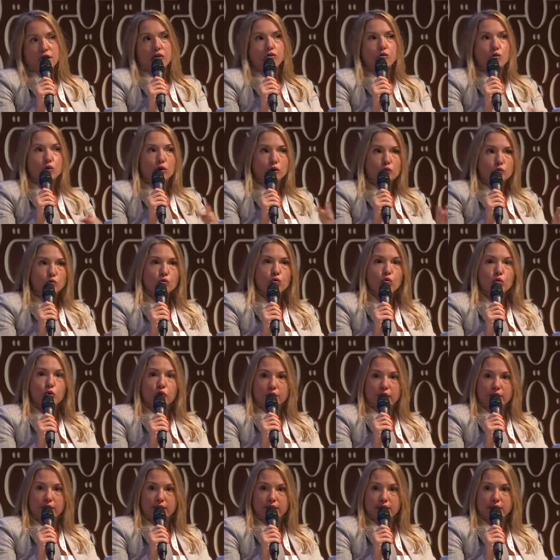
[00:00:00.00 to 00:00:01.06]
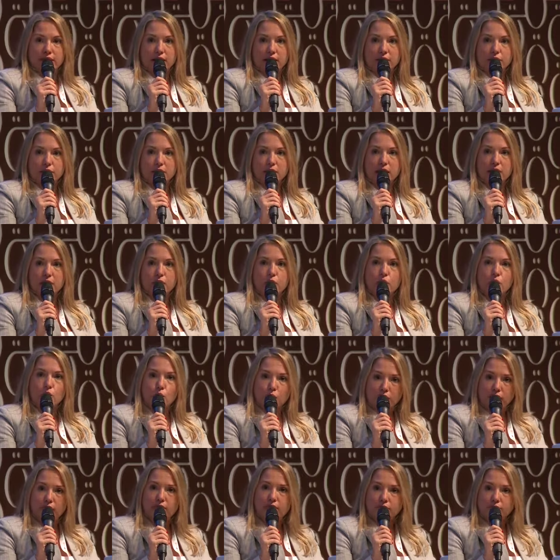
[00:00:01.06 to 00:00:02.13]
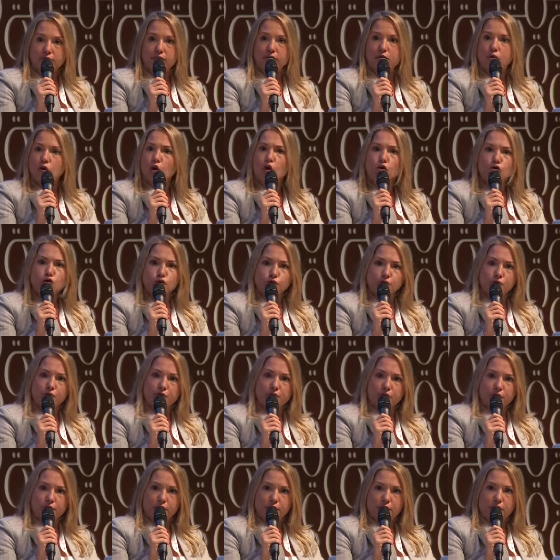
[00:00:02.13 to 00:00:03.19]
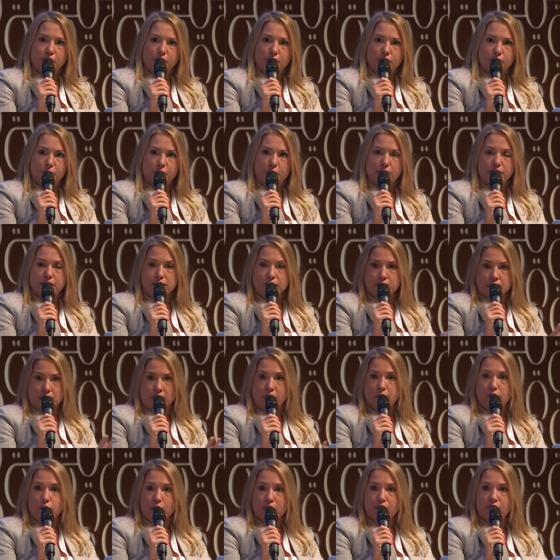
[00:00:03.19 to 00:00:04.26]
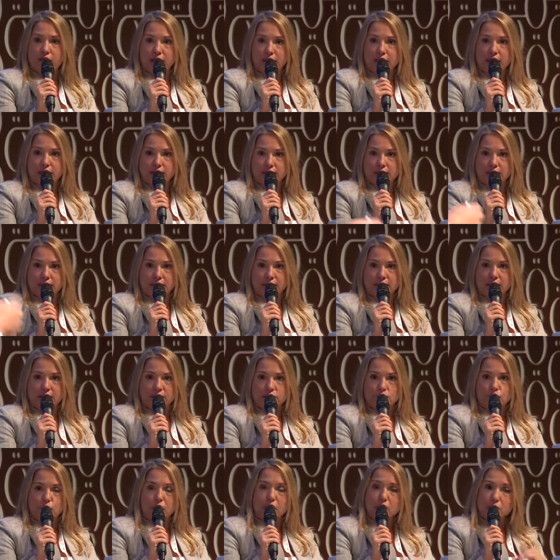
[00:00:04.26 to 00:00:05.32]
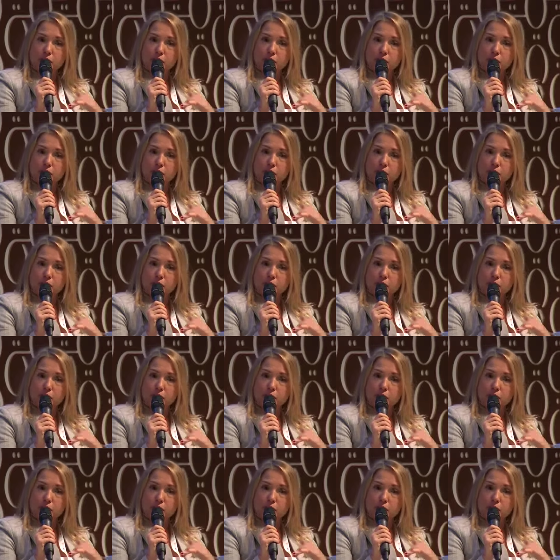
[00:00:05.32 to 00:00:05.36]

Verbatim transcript: and we do work at the same time with lots of different governments and private entities as well,